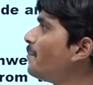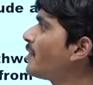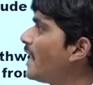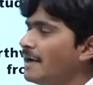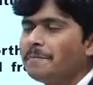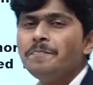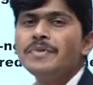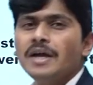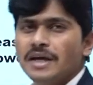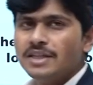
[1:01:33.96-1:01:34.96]
and
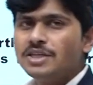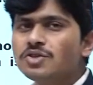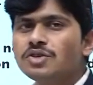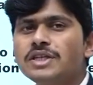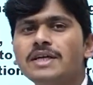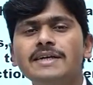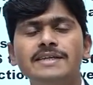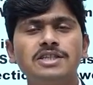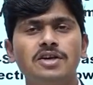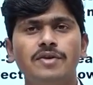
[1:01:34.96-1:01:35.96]
in this question it
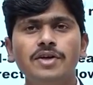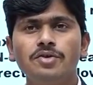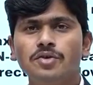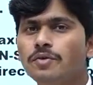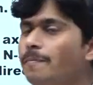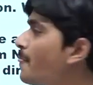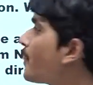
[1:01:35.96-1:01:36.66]
is given to you